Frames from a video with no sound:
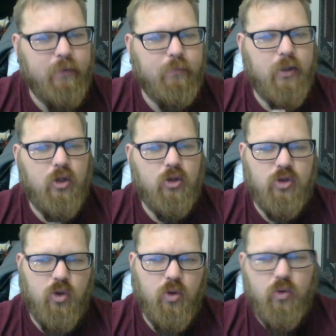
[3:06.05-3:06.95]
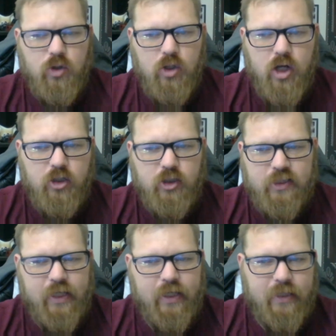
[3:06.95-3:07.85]
but also
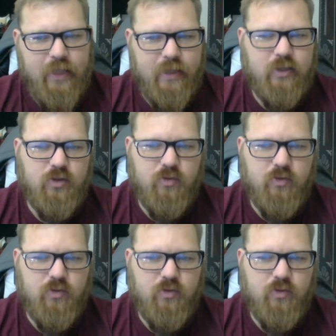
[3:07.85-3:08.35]
understanding that there's a